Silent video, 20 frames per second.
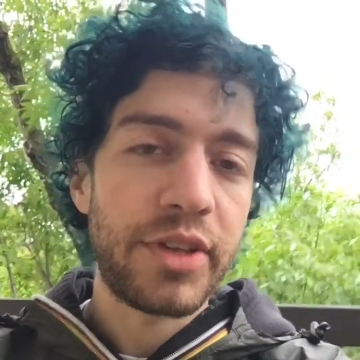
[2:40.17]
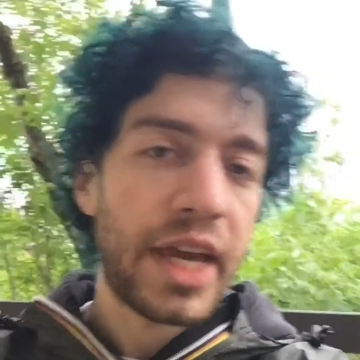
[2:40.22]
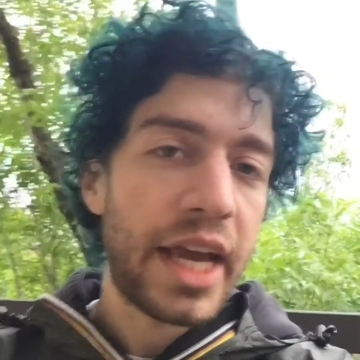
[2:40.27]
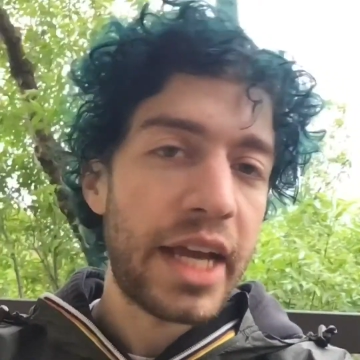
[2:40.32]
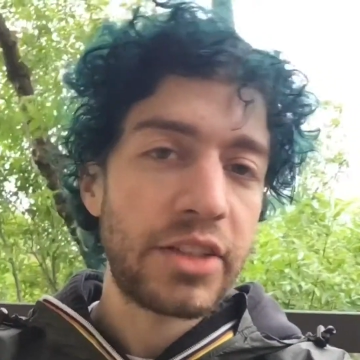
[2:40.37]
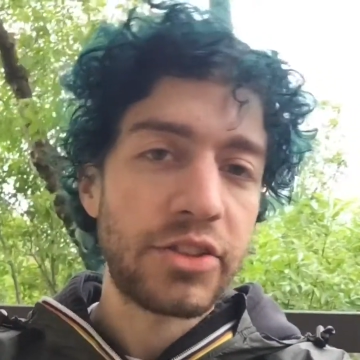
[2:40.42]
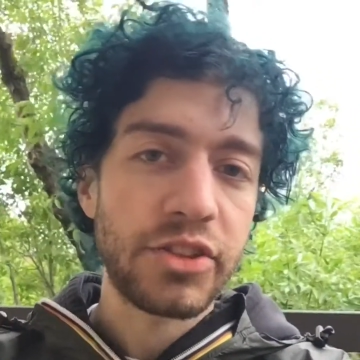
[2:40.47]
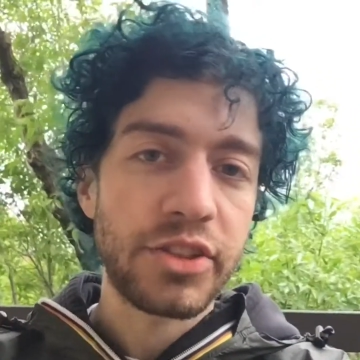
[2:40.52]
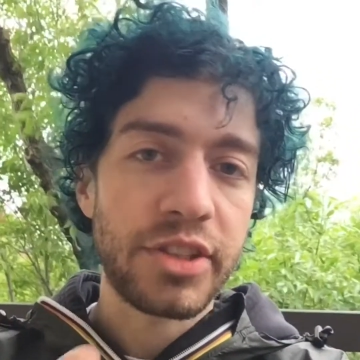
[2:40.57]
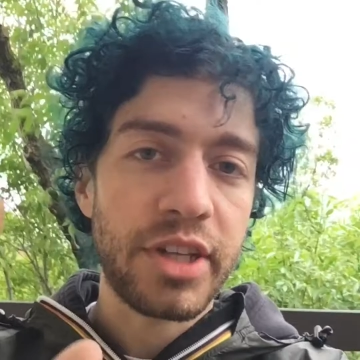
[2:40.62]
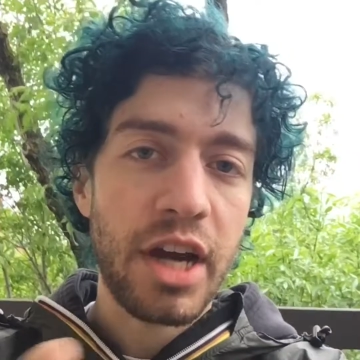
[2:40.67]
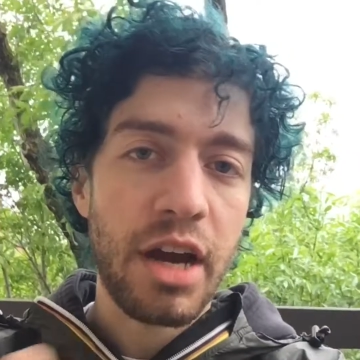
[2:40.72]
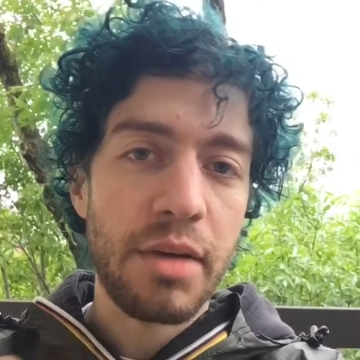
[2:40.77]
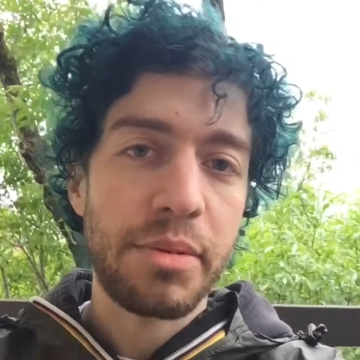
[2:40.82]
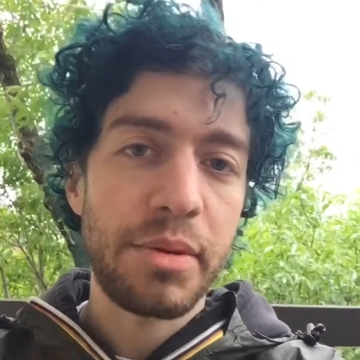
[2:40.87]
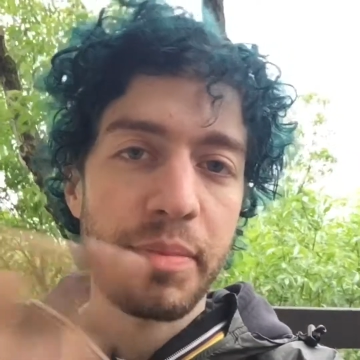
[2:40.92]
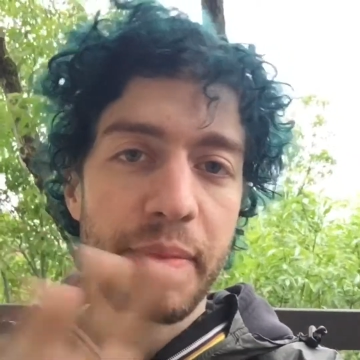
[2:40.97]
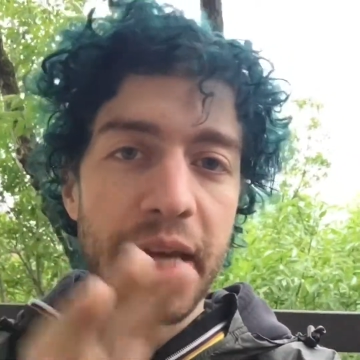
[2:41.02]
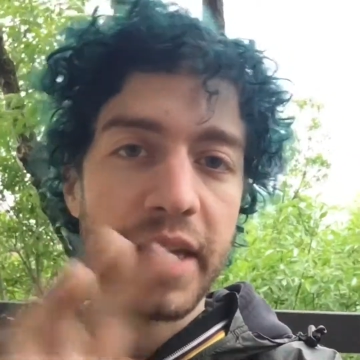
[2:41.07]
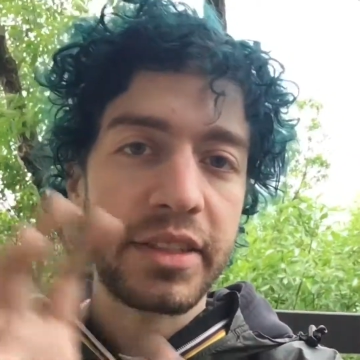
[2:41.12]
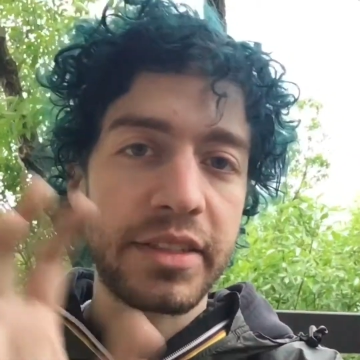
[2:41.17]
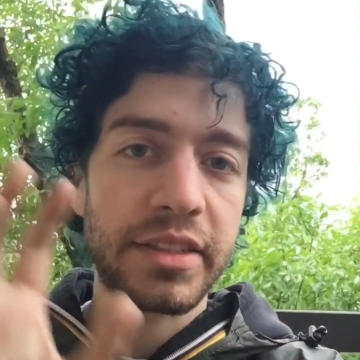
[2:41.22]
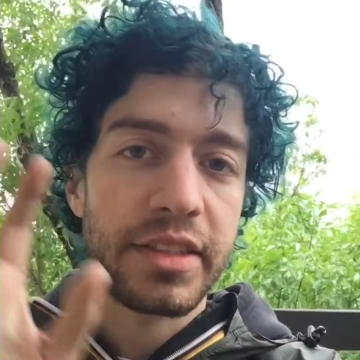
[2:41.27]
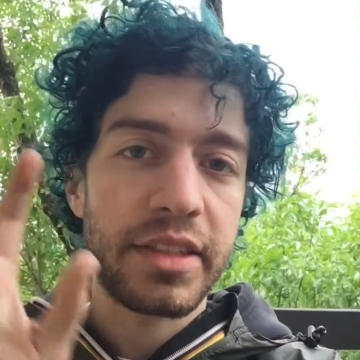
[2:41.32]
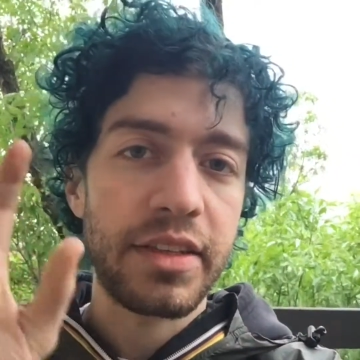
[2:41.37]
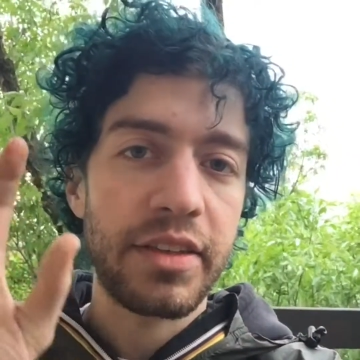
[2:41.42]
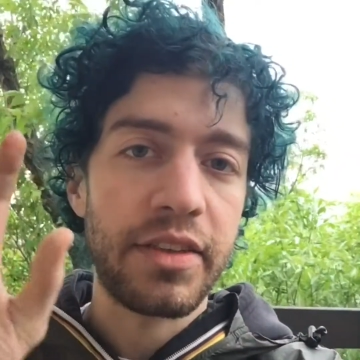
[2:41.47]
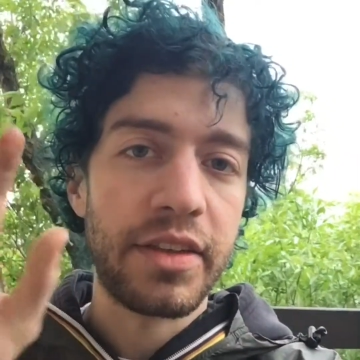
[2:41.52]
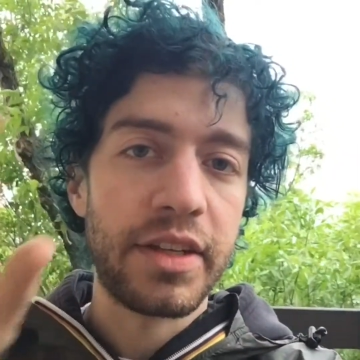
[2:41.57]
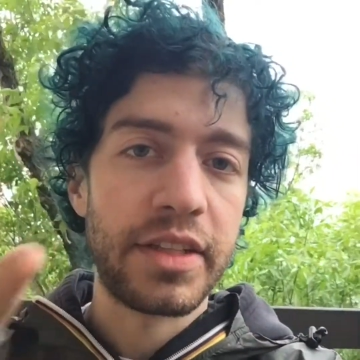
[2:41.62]
You can't just copy
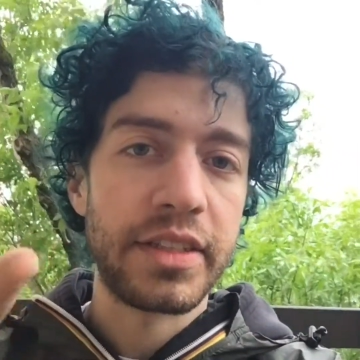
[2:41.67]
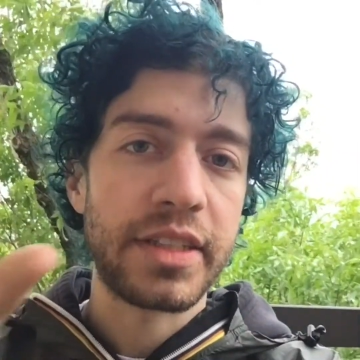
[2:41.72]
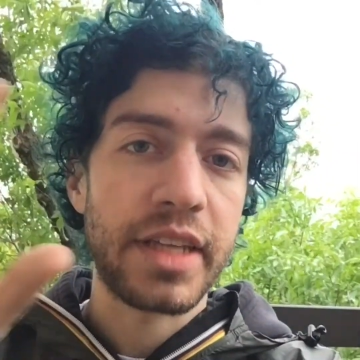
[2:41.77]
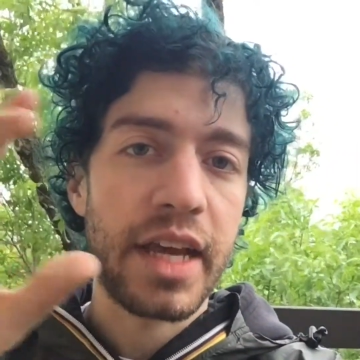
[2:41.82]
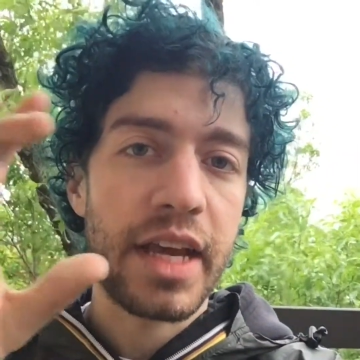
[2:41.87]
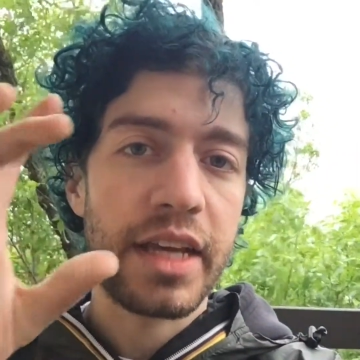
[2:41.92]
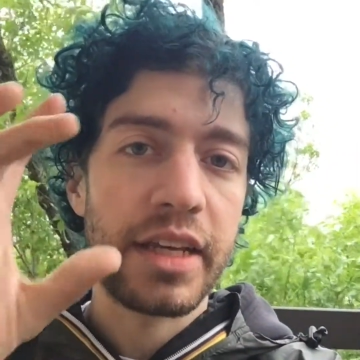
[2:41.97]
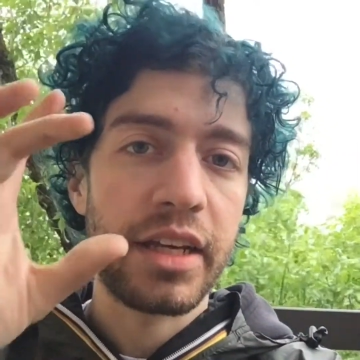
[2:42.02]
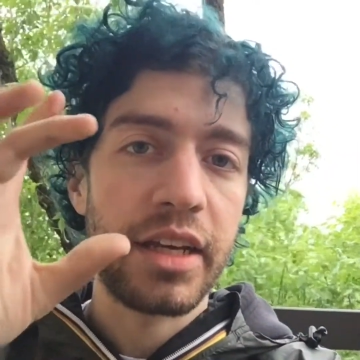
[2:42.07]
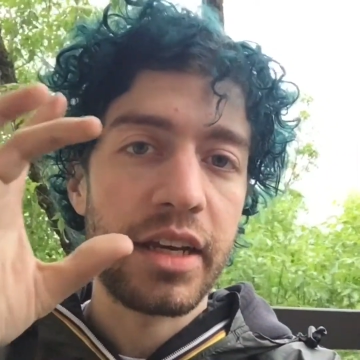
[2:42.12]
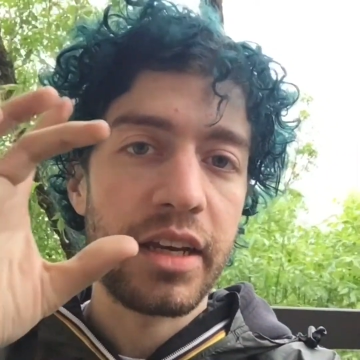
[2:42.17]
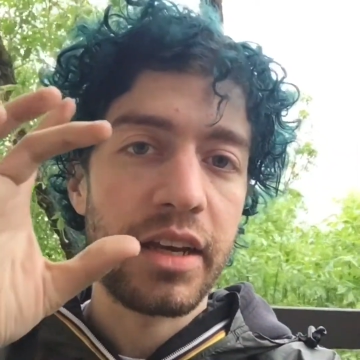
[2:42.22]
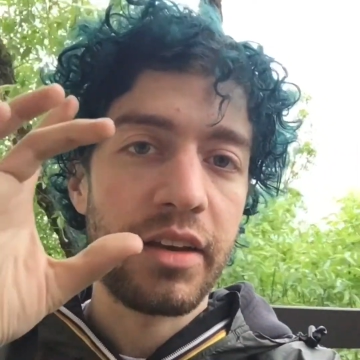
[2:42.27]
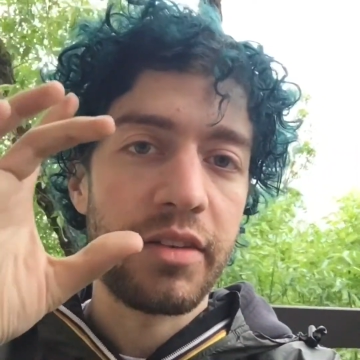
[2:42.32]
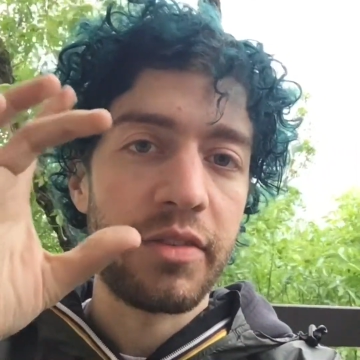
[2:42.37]
paste the design